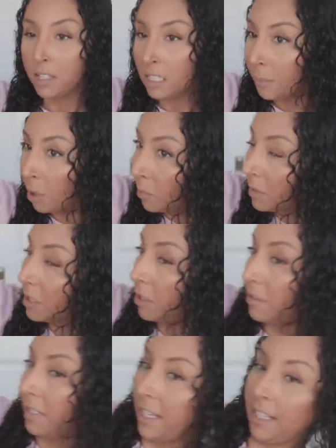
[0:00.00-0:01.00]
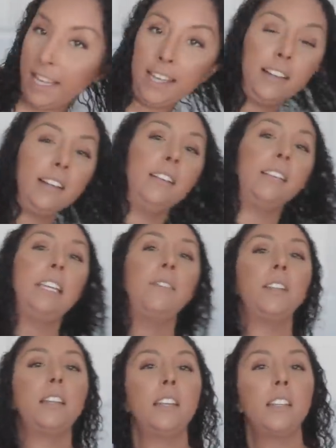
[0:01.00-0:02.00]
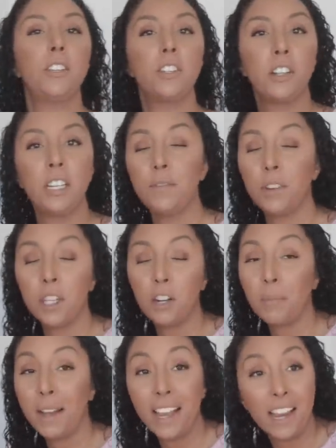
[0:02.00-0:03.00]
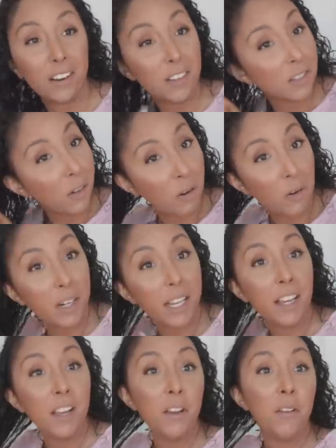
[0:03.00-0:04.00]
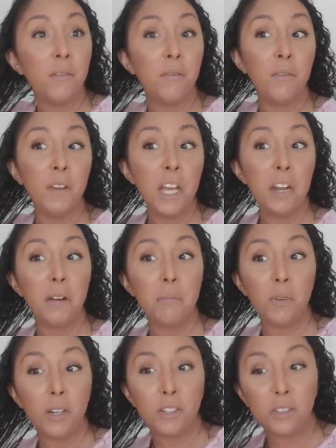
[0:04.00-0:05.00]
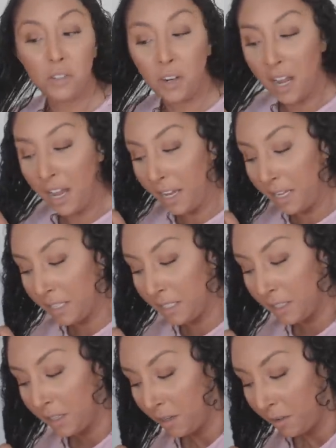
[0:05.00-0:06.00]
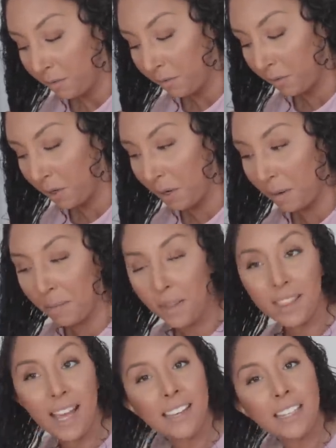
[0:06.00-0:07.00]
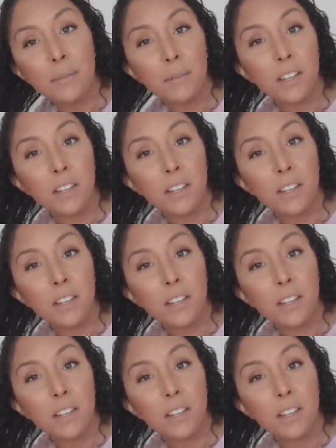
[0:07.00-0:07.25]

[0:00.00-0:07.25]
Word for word: So I'm almost using it like a leave-in conditioner, even though my hair is already very moisturized from that deep